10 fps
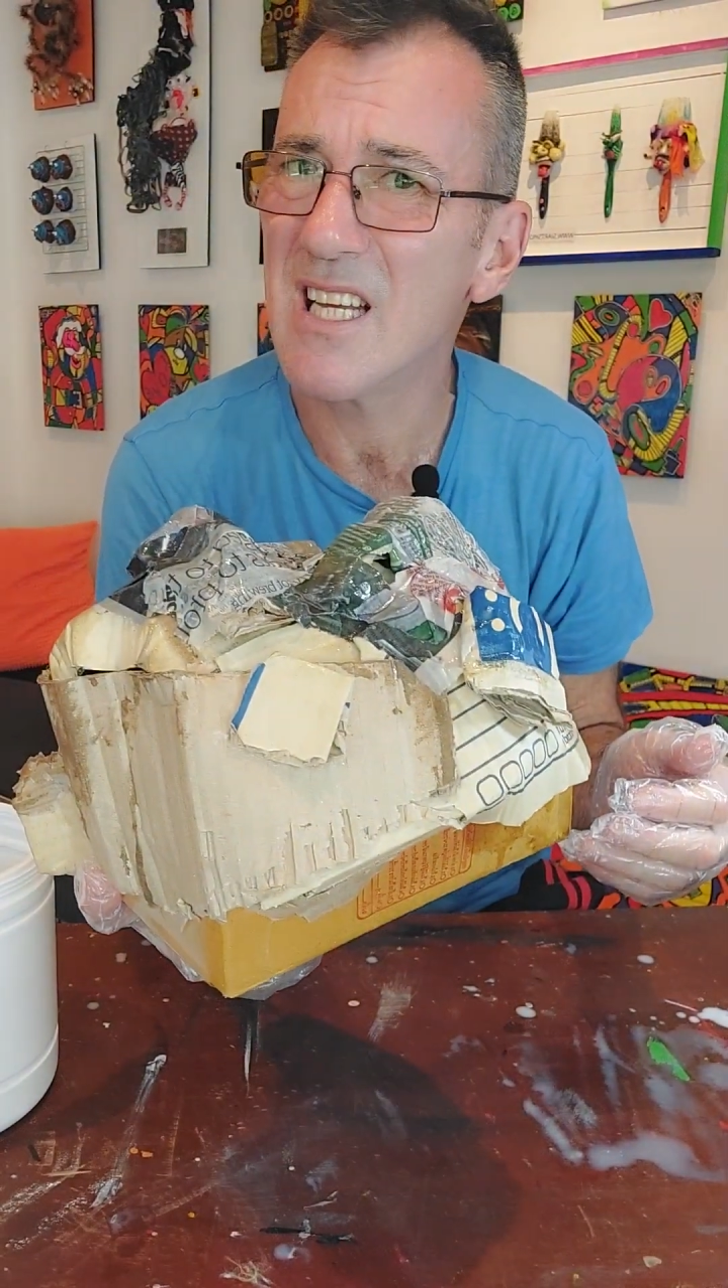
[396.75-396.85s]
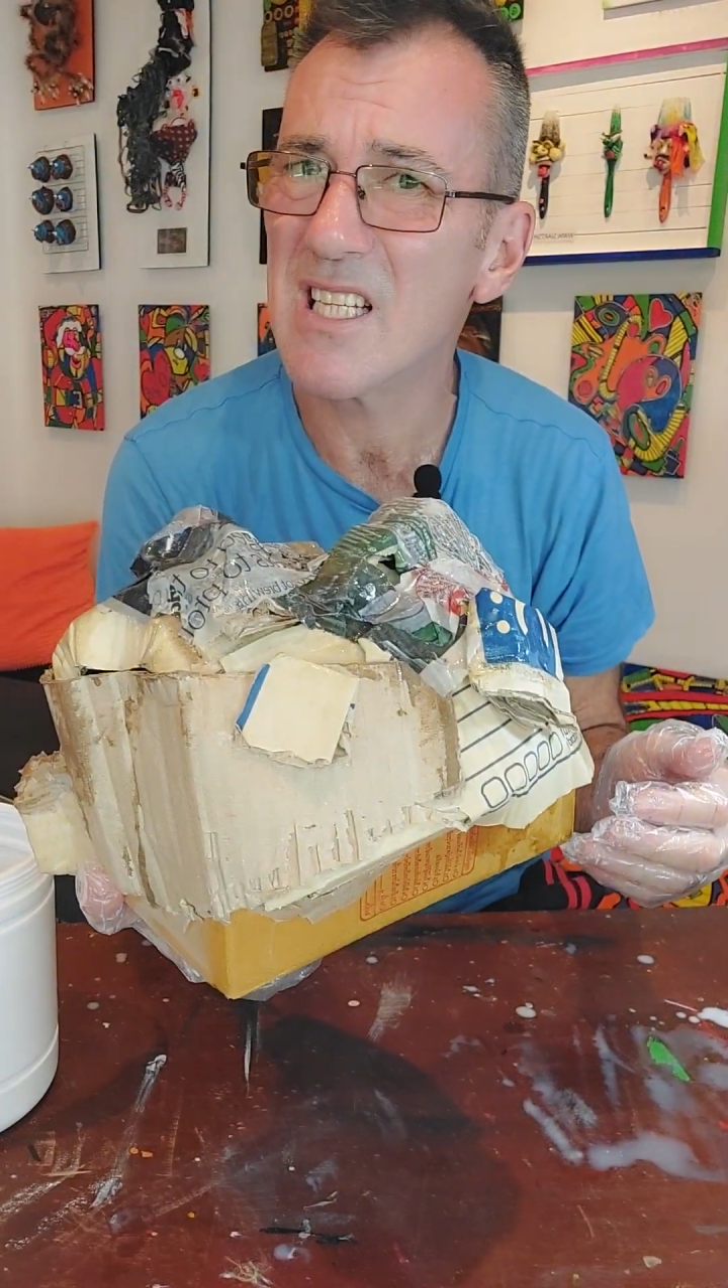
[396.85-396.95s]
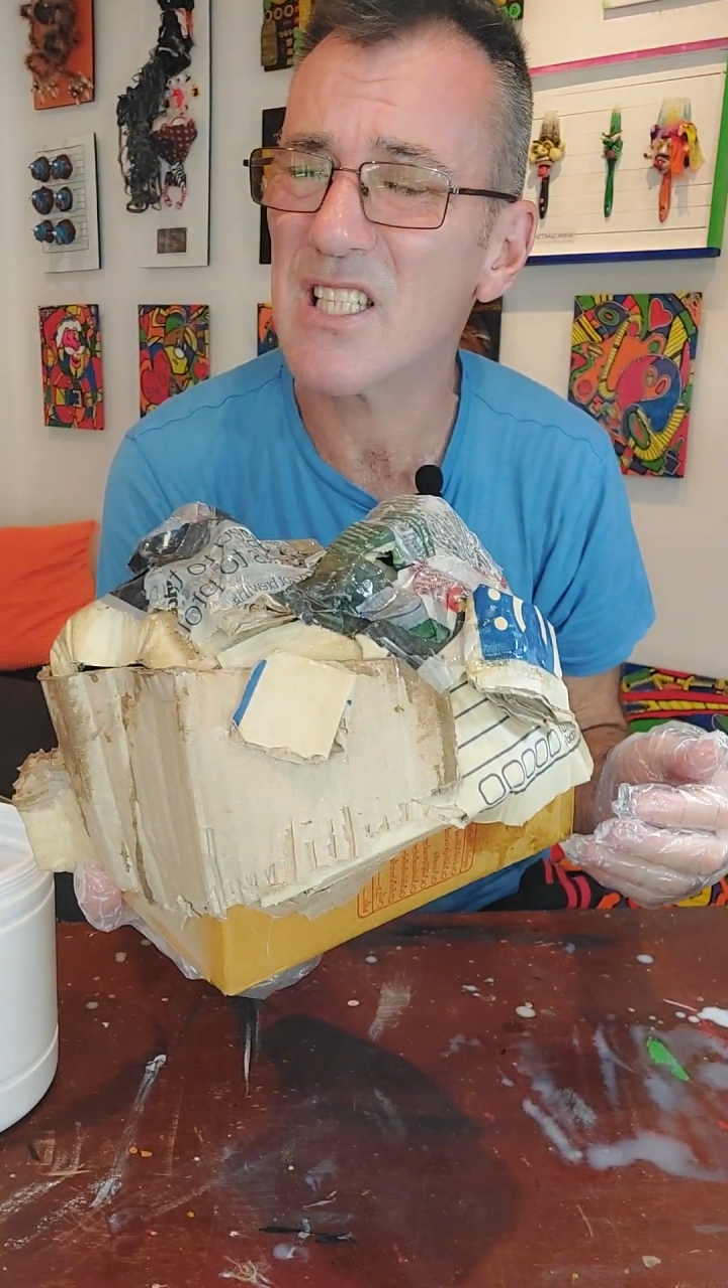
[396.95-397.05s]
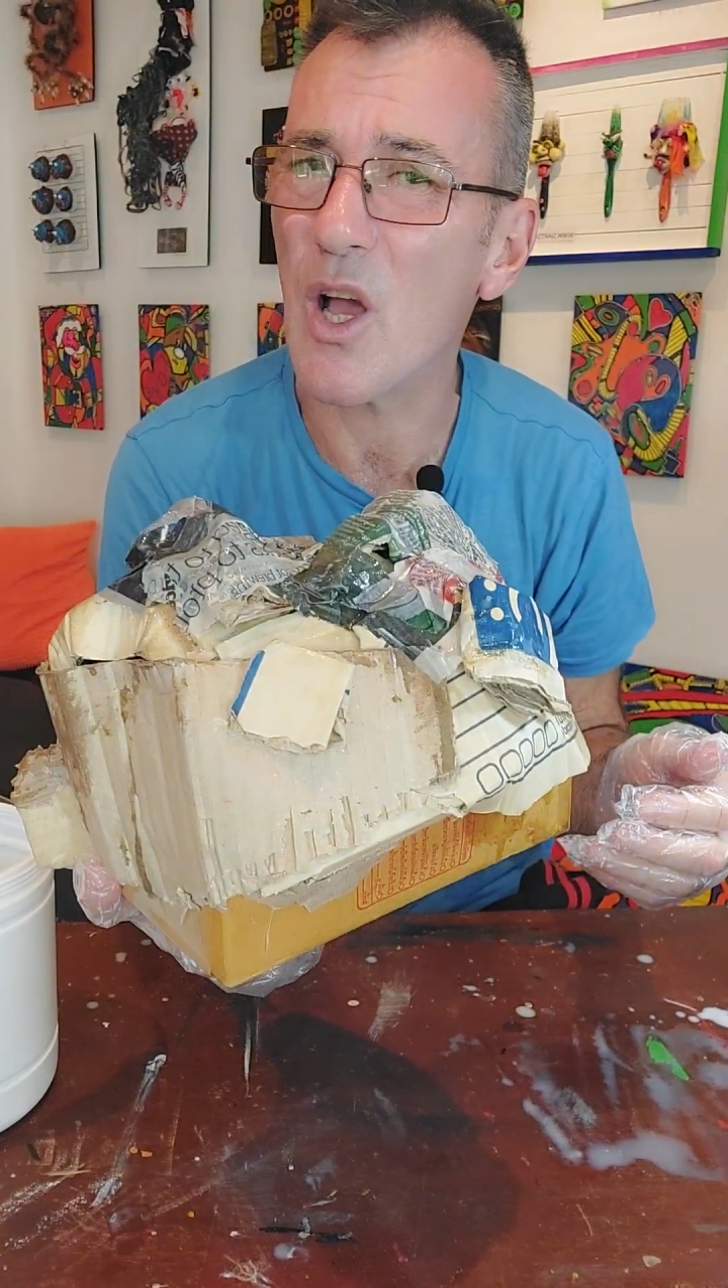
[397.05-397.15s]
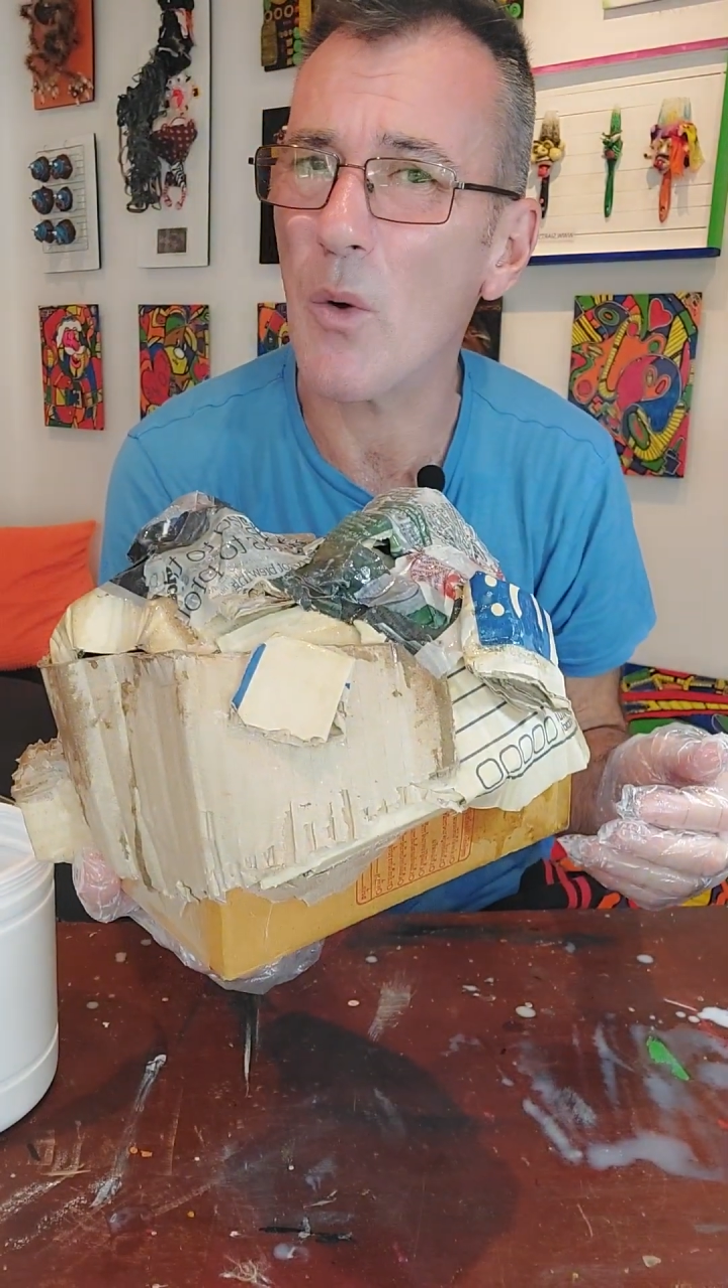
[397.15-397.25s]

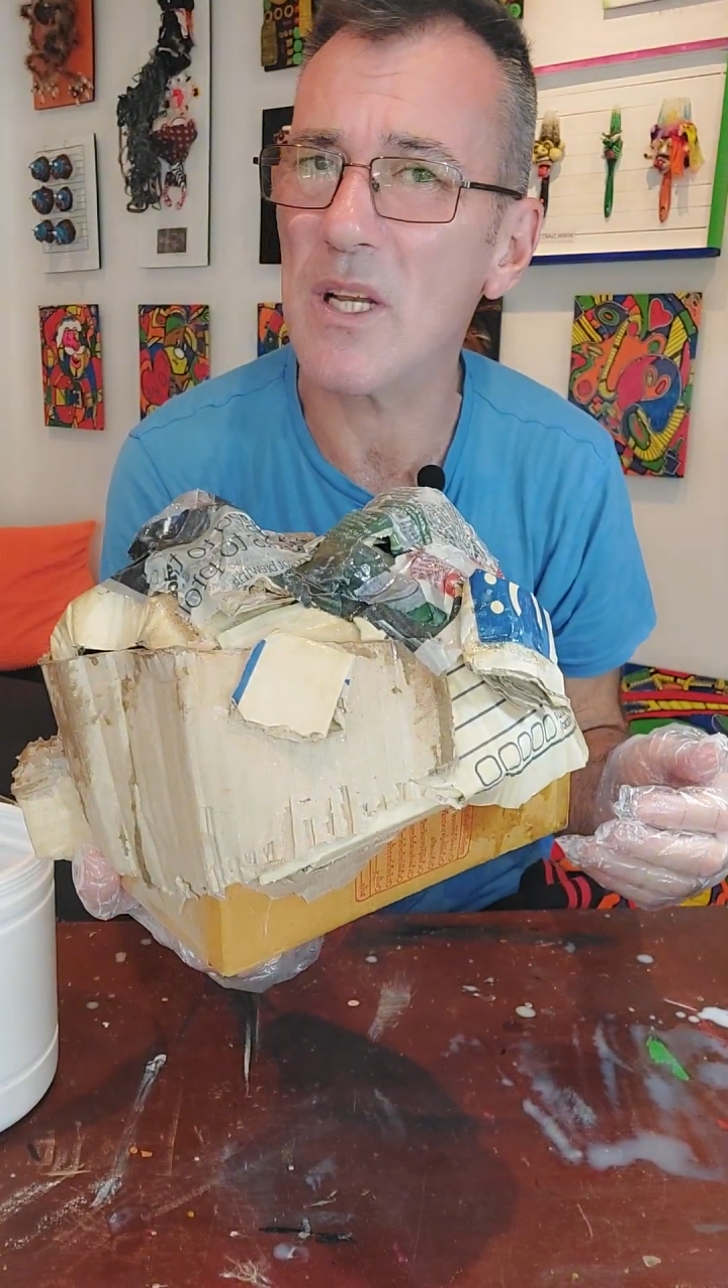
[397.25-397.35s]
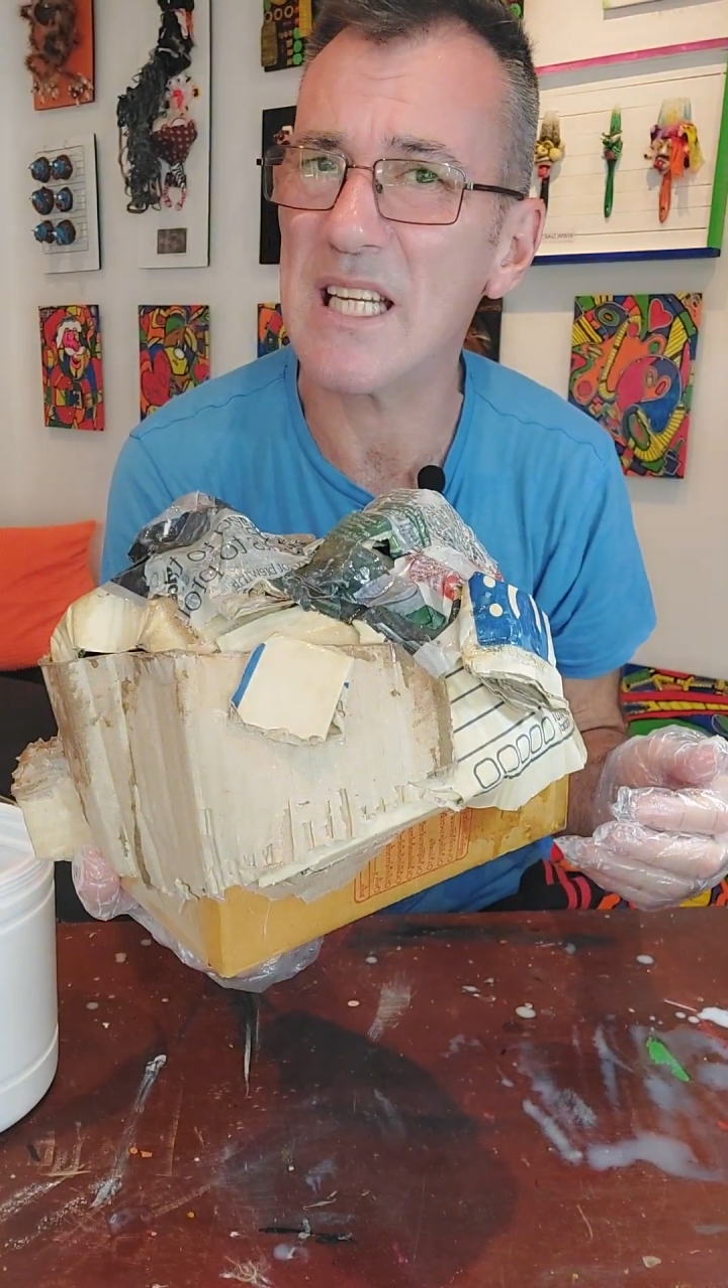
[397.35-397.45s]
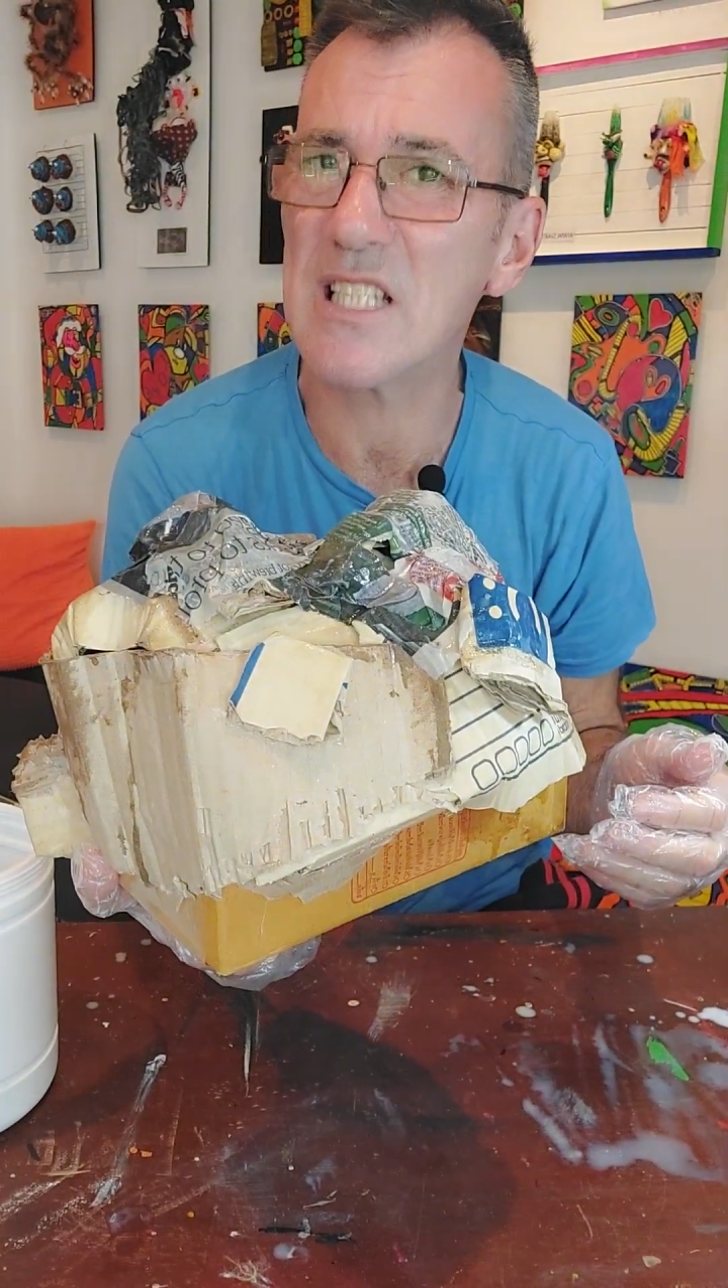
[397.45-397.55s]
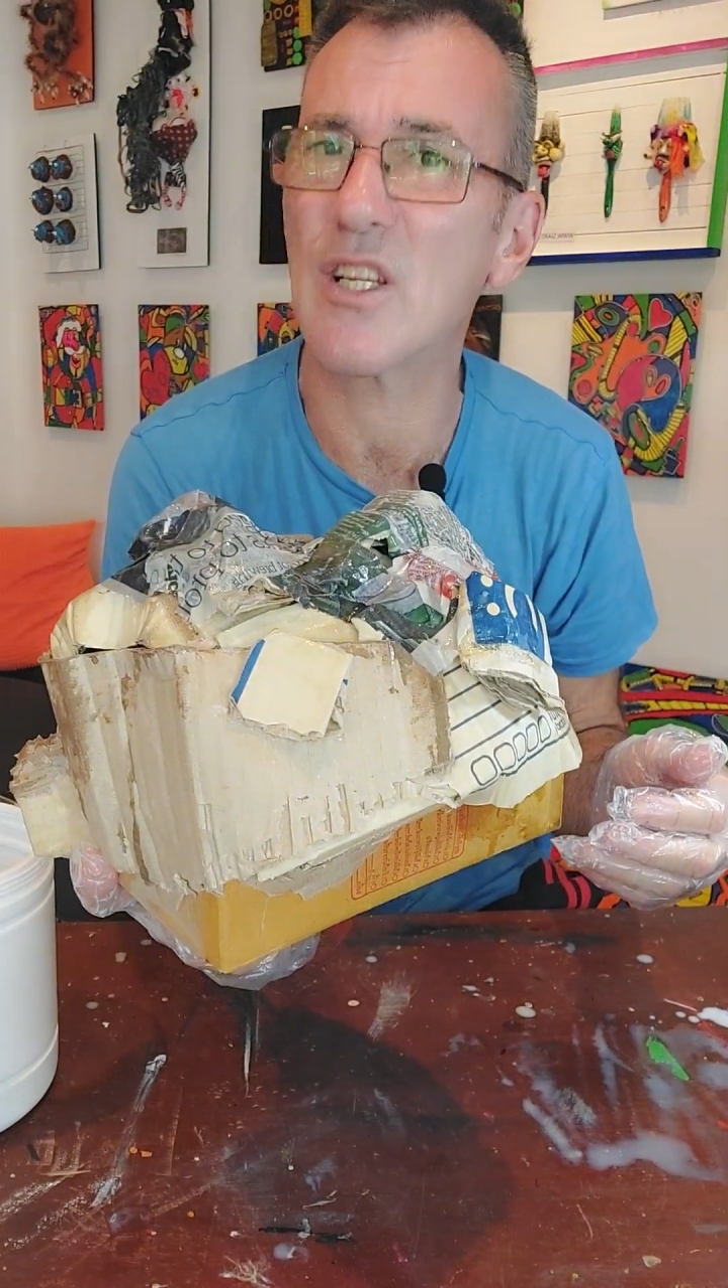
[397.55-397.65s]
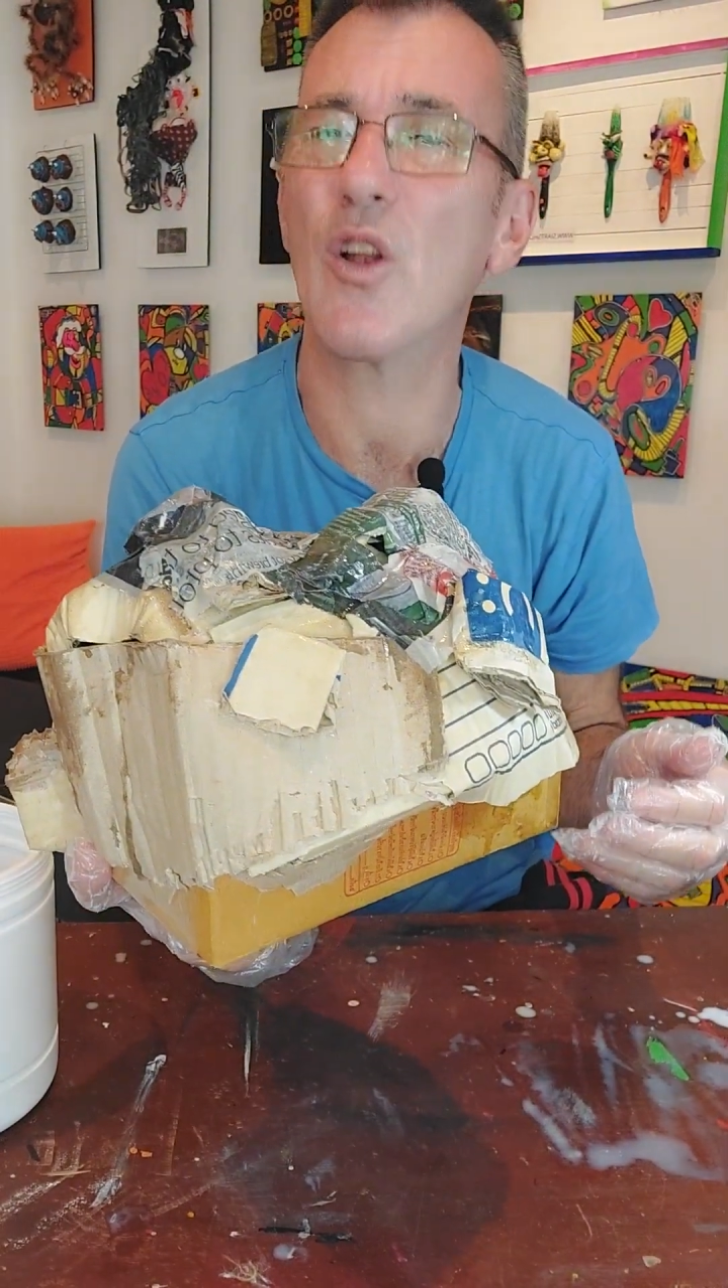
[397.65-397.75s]
So it needs